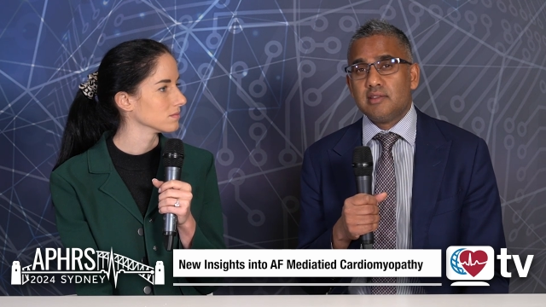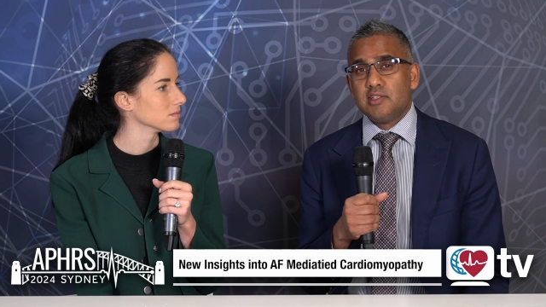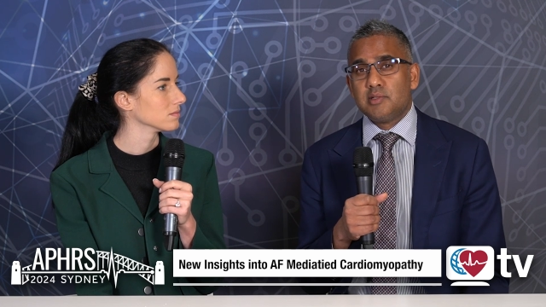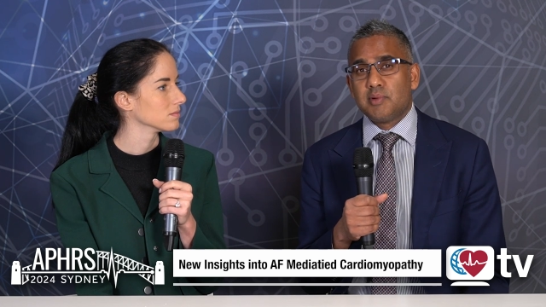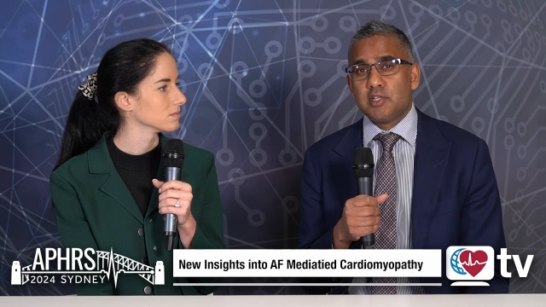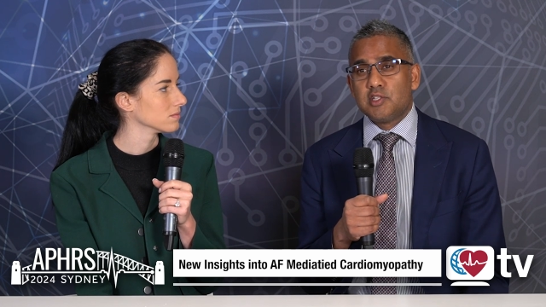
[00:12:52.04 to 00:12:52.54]

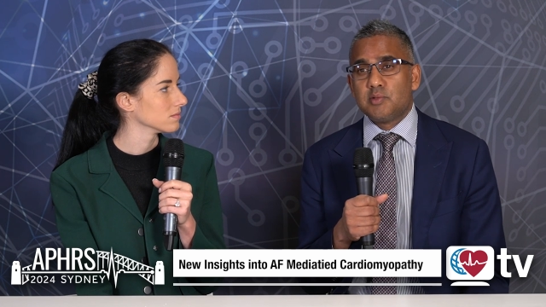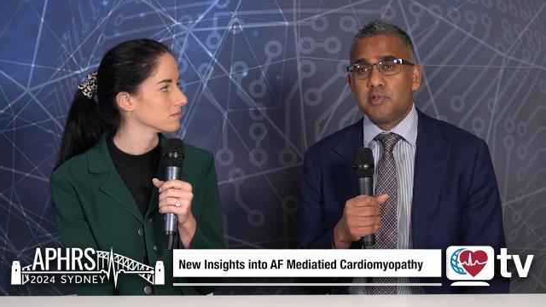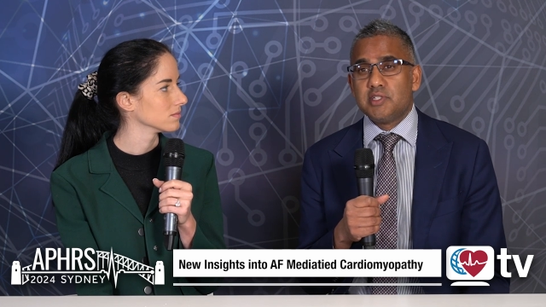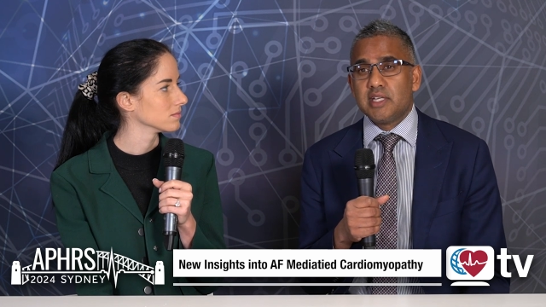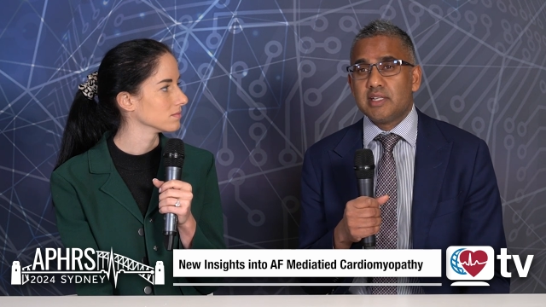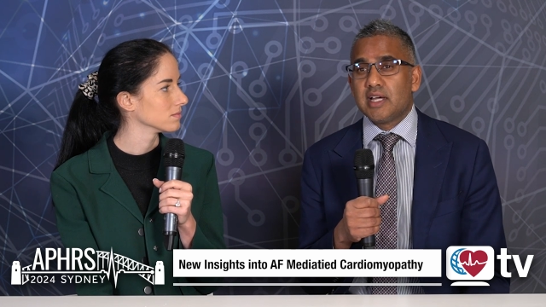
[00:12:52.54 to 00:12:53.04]
Speaker 1: these patients
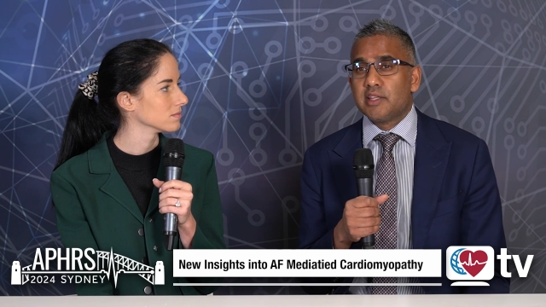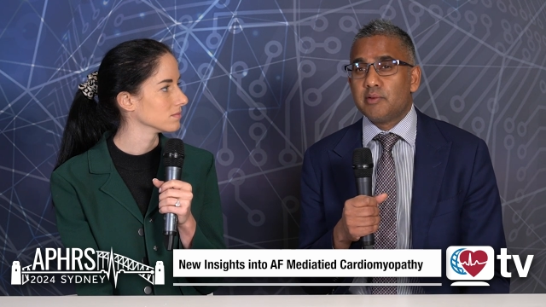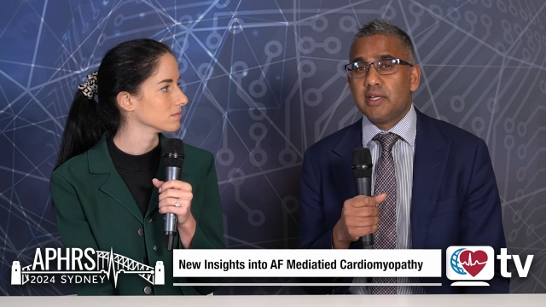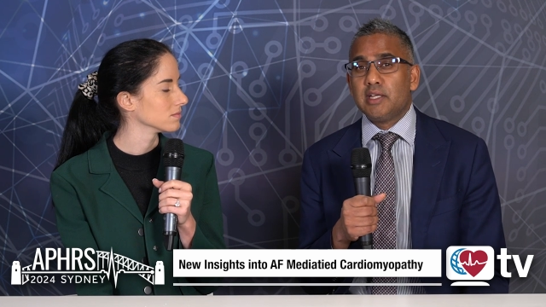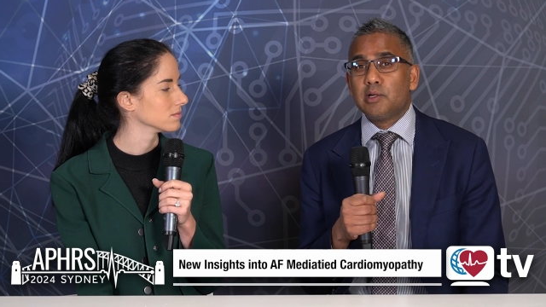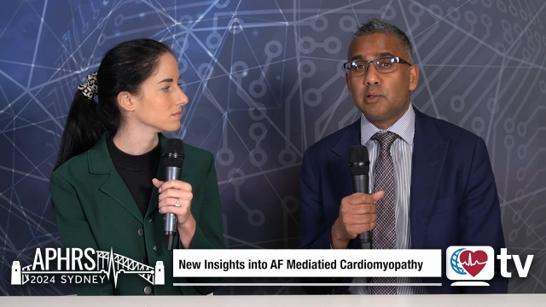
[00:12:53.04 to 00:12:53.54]
present? Are there
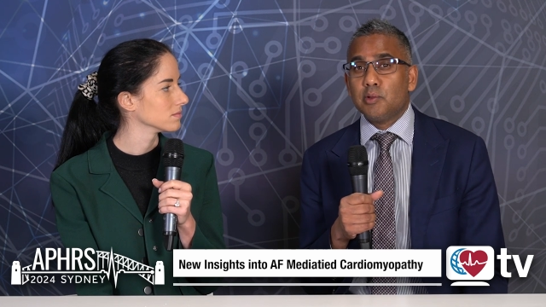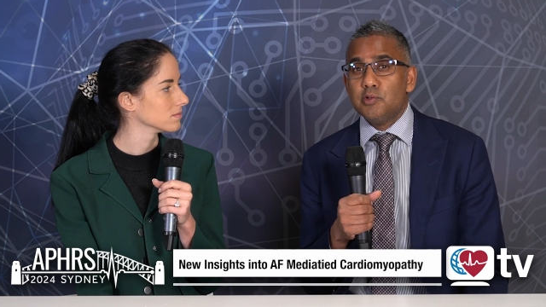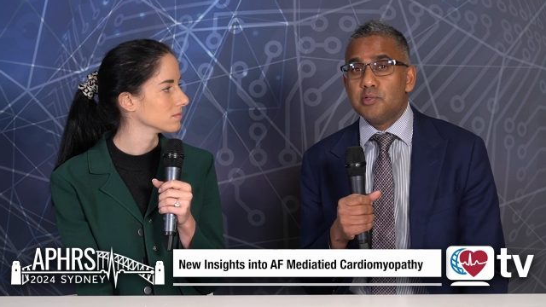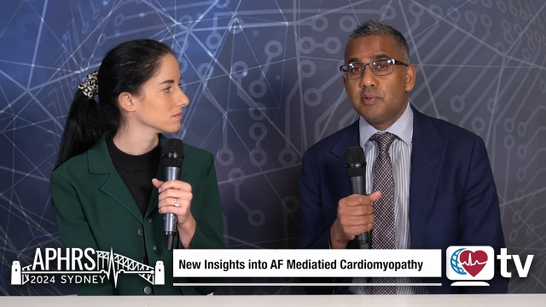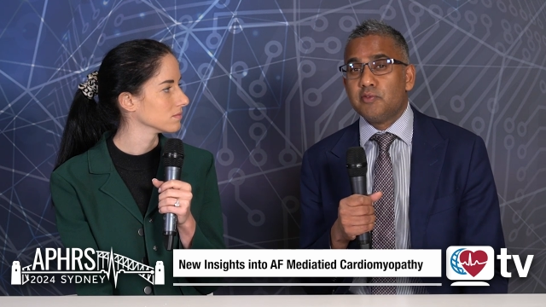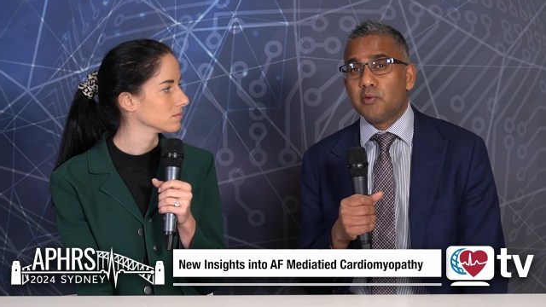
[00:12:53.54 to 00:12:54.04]
any
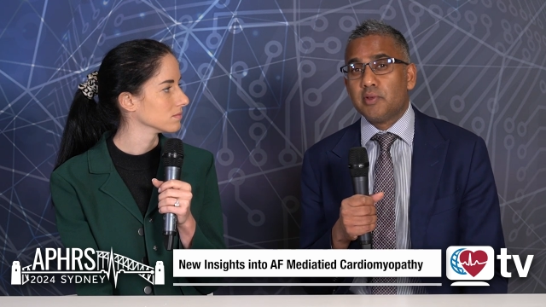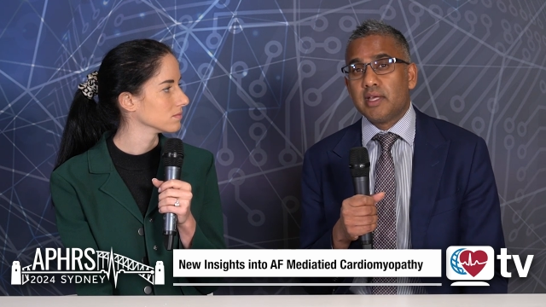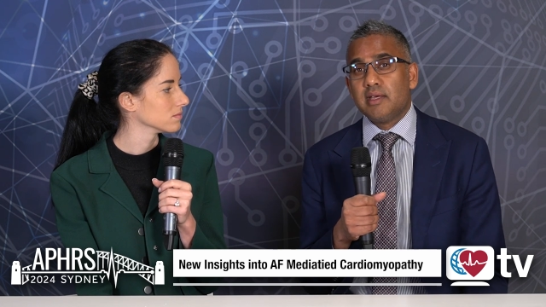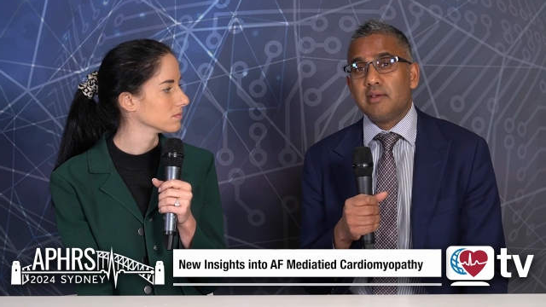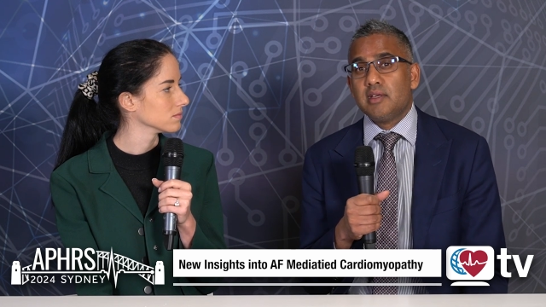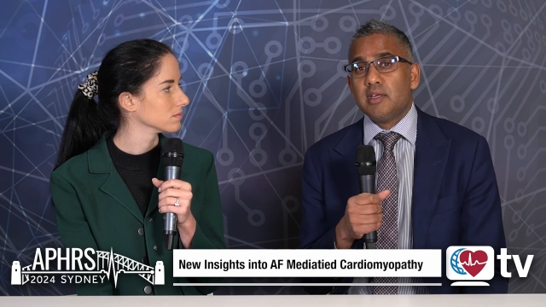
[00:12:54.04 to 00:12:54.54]
clues before
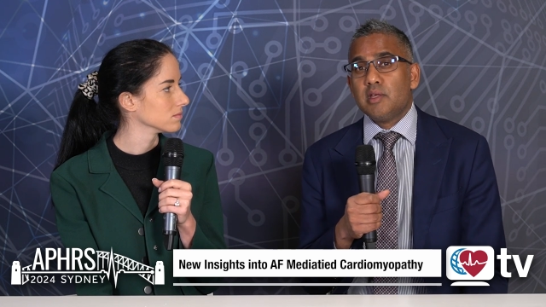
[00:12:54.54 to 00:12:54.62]
they